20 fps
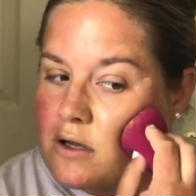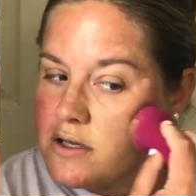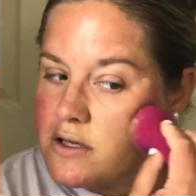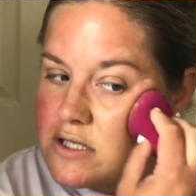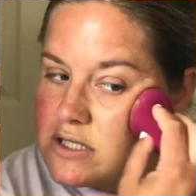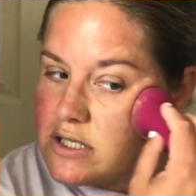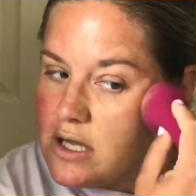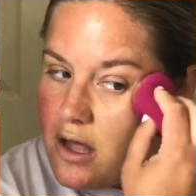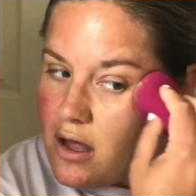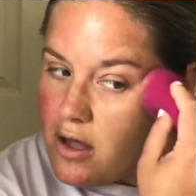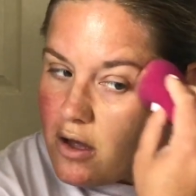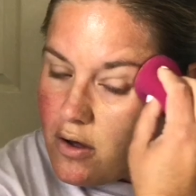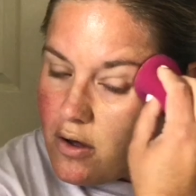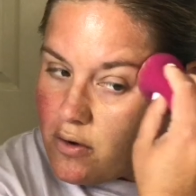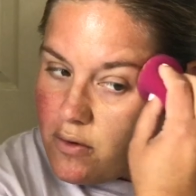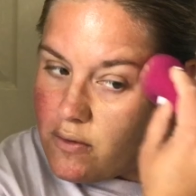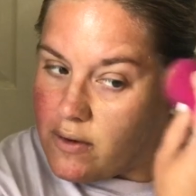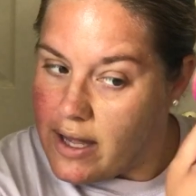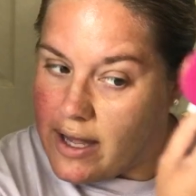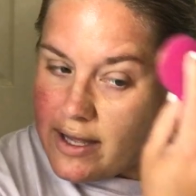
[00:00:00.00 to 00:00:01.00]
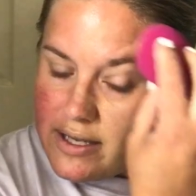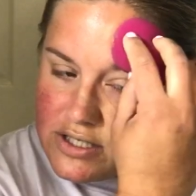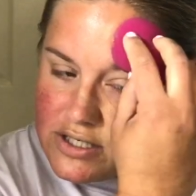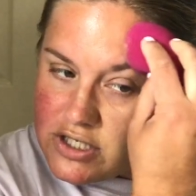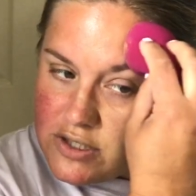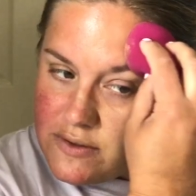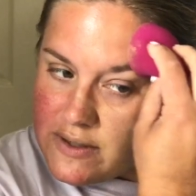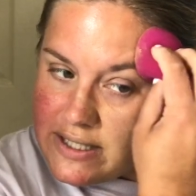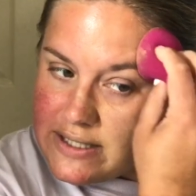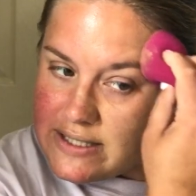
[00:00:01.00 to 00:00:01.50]
So, as
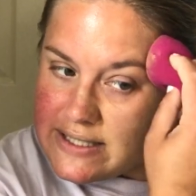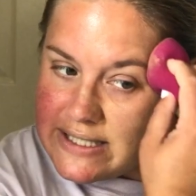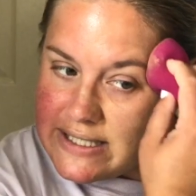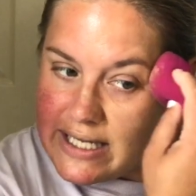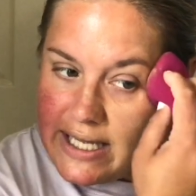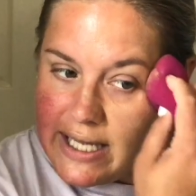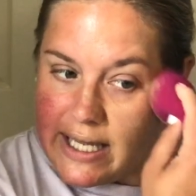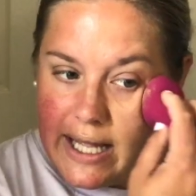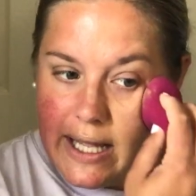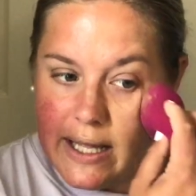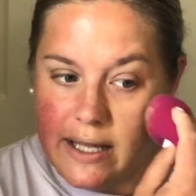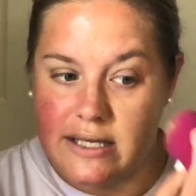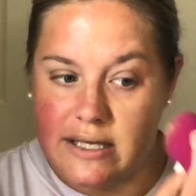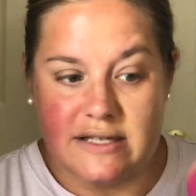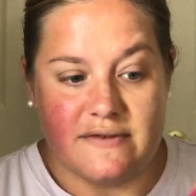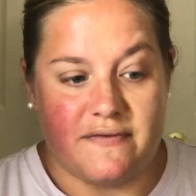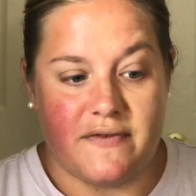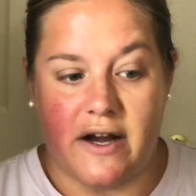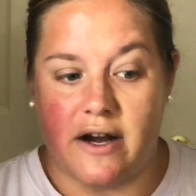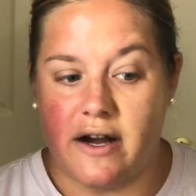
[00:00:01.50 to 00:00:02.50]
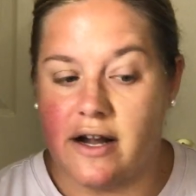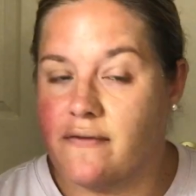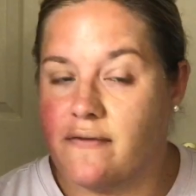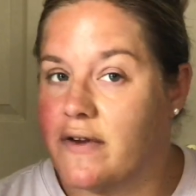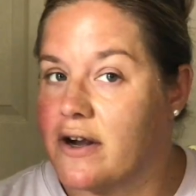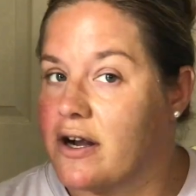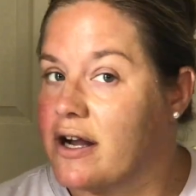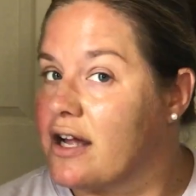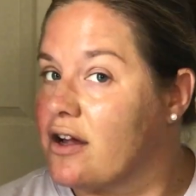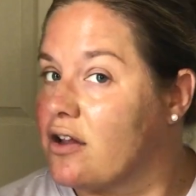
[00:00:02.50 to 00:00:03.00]
you can see, it is very,
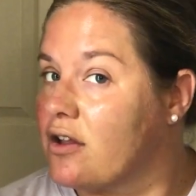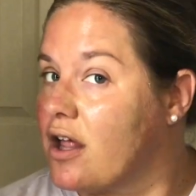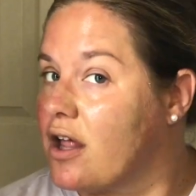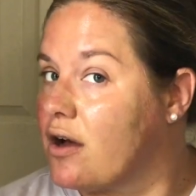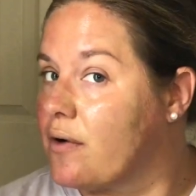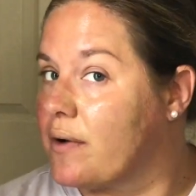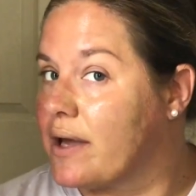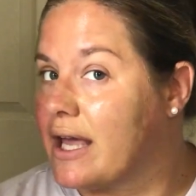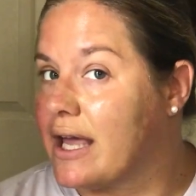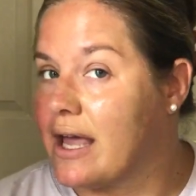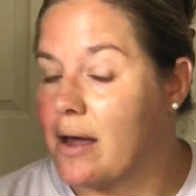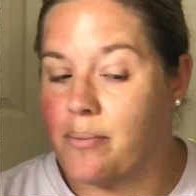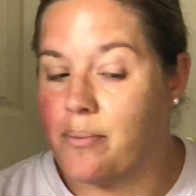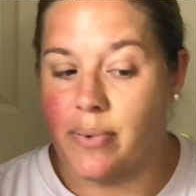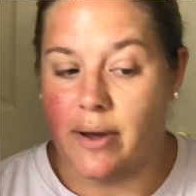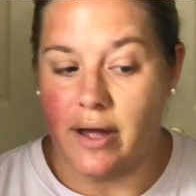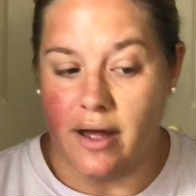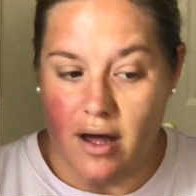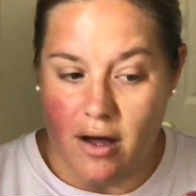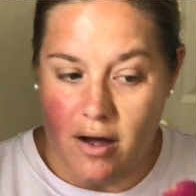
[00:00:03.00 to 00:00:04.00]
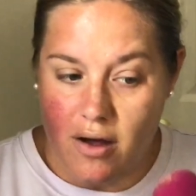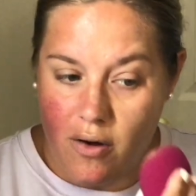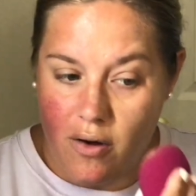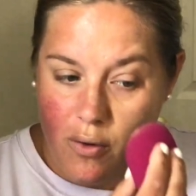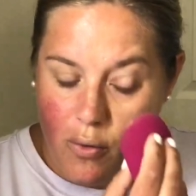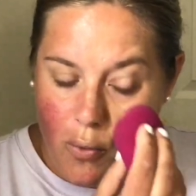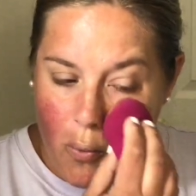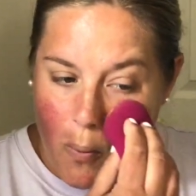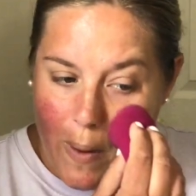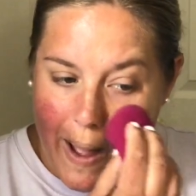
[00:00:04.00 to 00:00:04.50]
very glowy, but
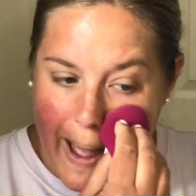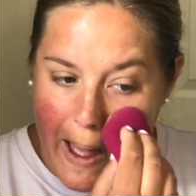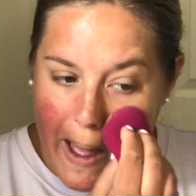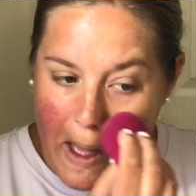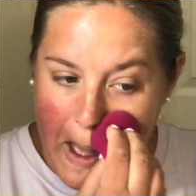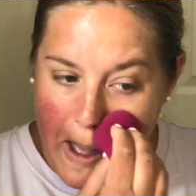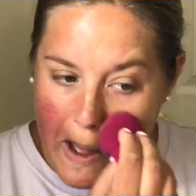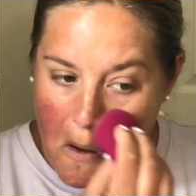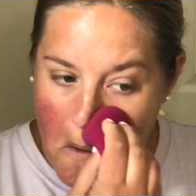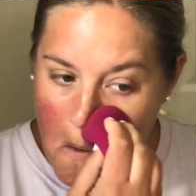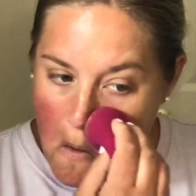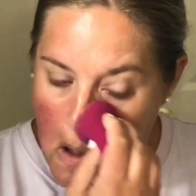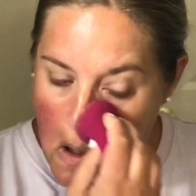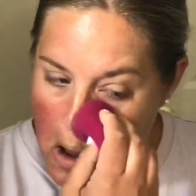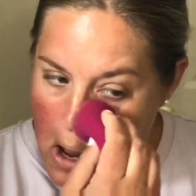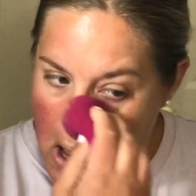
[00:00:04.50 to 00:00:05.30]
oh wow,